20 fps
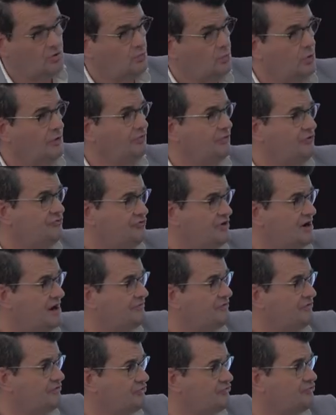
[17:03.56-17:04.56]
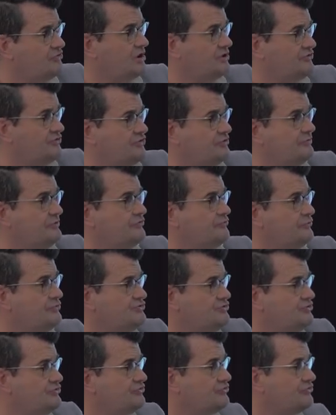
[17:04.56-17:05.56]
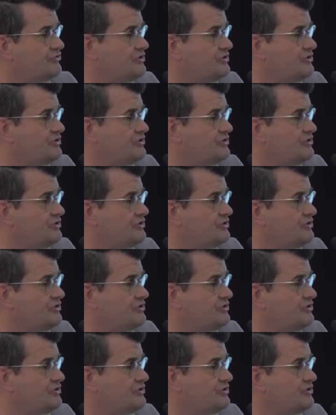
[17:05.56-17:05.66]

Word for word: what the drafters are trying to do is reduce